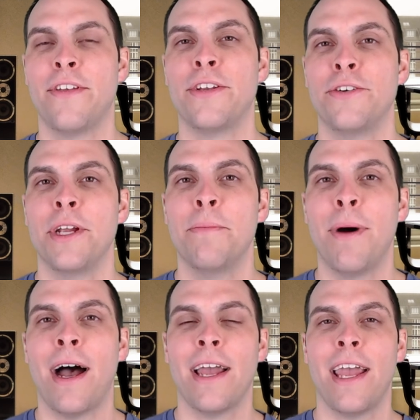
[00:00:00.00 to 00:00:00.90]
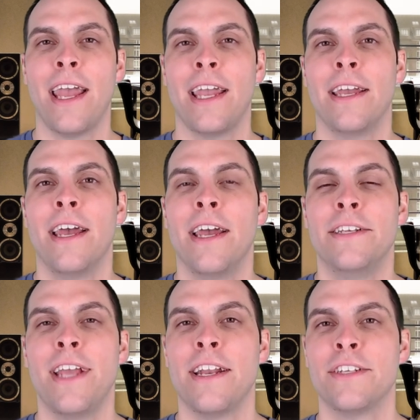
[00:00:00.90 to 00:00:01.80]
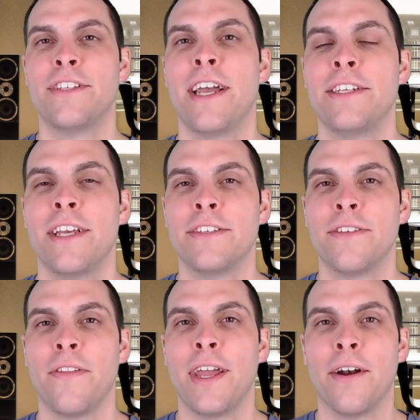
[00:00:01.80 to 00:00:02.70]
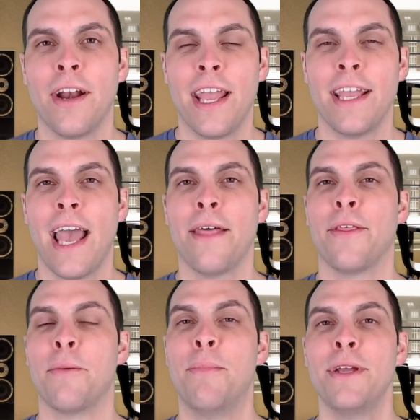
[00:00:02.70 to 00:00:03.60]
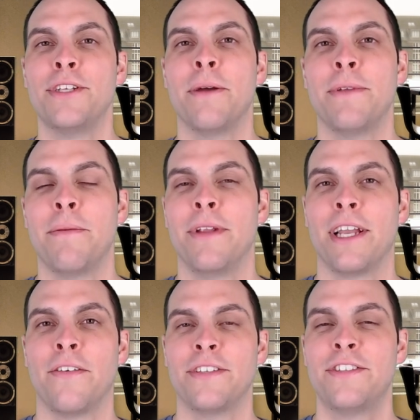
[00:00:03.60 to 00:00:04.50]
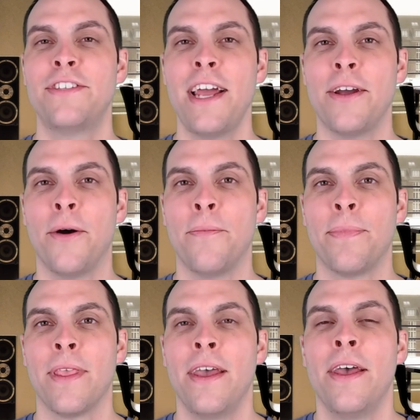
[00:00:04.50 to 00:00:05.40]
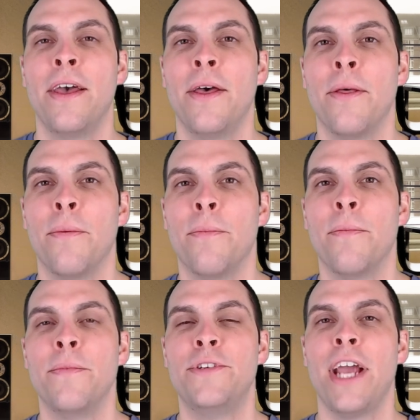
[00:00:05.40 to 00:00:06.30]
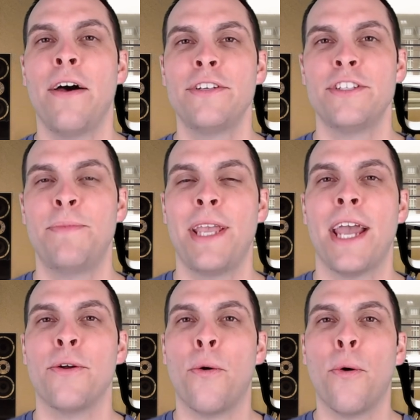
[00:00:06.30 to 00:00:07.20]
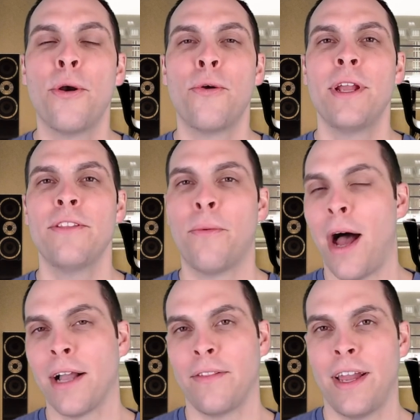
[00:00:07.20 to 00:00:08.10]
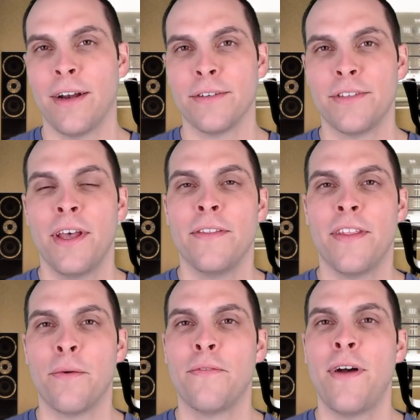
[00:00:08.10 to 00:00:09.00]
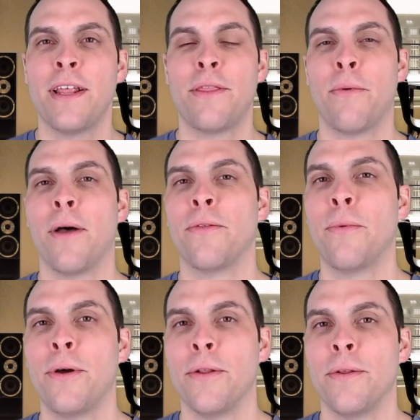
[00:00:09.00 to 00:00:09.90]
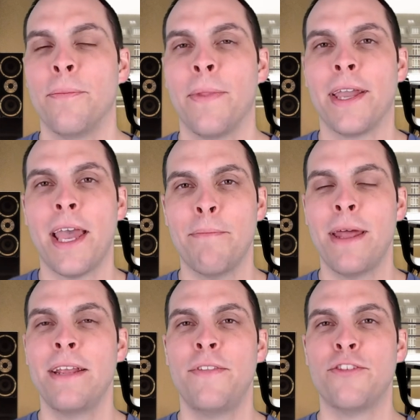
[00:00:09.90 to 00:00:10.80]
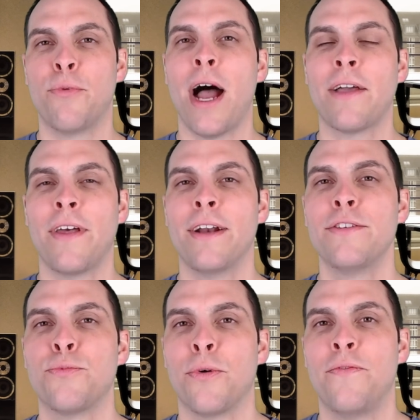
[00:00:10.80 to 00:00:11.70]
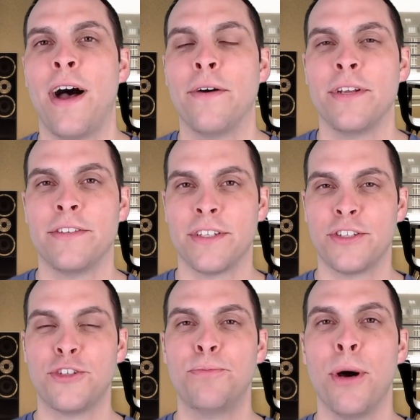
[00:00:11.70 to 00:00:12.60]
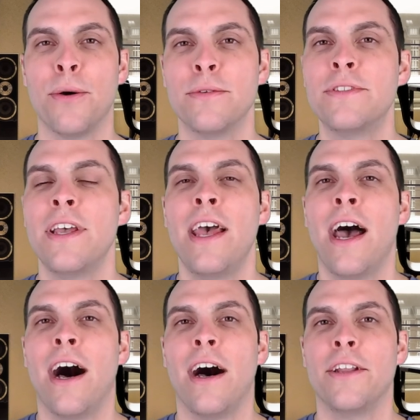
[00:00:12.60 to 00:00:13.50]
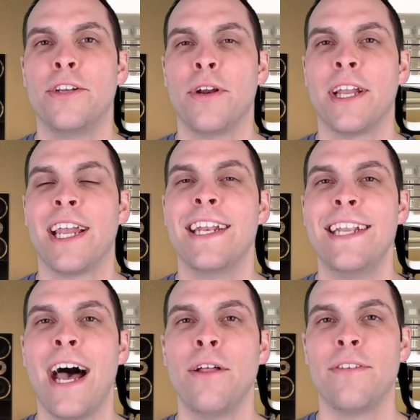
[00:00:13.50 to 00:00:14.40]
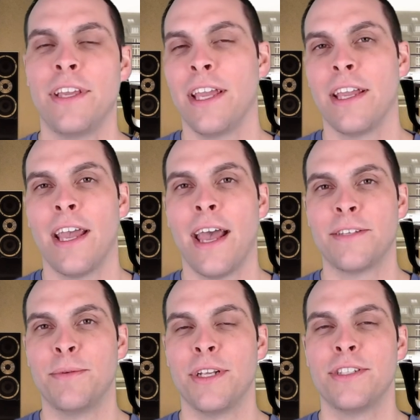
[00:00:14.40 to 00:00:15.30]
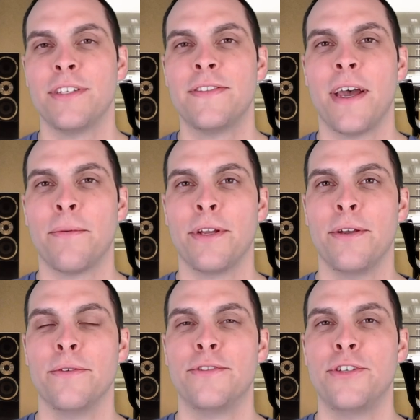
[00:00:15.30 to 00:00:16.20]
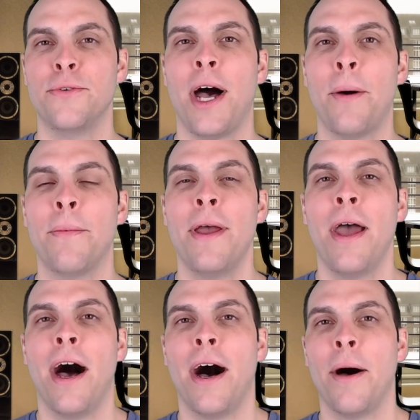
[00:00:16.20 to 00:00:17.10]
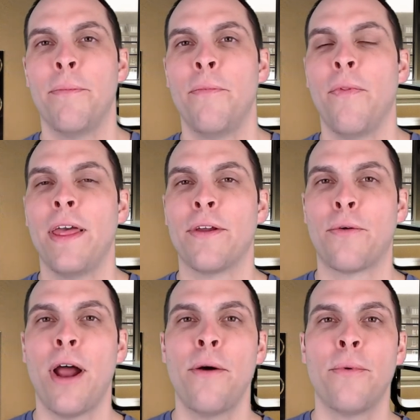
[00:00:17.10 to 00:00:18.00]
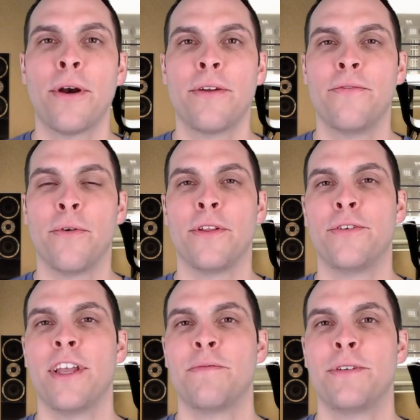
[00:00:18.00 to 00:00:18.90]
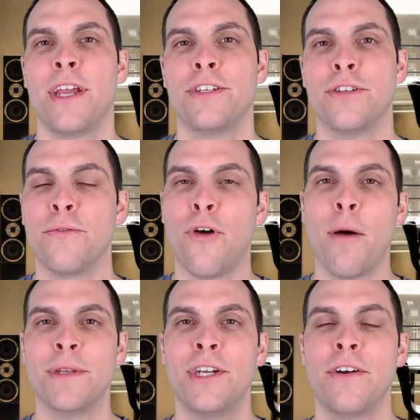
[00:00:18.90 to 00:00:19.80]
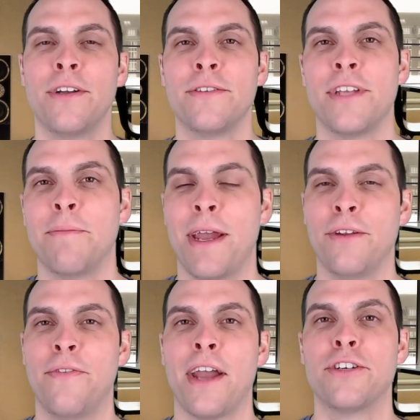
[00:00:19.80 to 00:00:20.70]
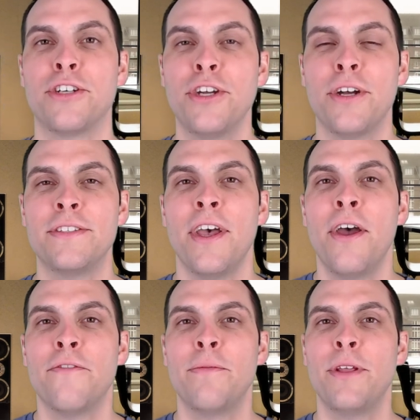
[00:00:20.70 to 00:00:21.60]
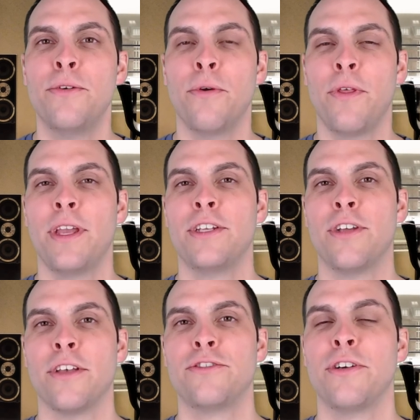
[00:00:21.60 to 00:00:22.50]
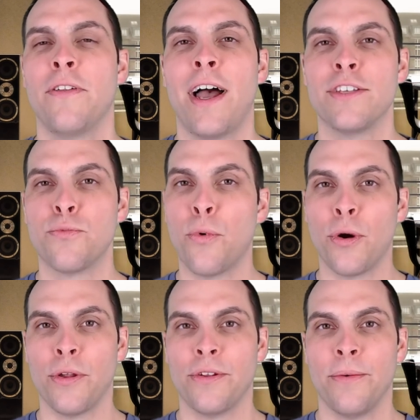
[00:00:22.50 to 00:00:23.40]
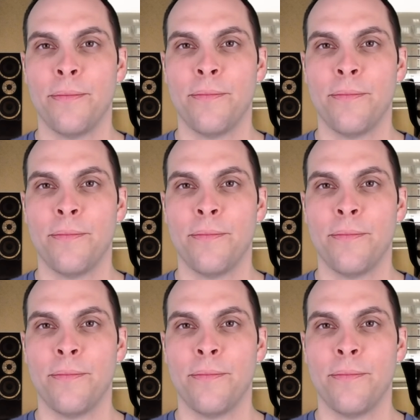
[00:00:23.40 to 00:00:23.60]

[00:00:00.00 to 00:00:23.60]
century by a Danish scientist, later a Catholic bishop named Nicholas Steno, geologists began ordering the rock layers that they were finding throughout the world. Again, many of these rock layers were found as exposed uh, during canal digging expeditions that were used to help uh, lay the groundwork for the transportation of raw materials and manufactured goods from the newly industrialized world.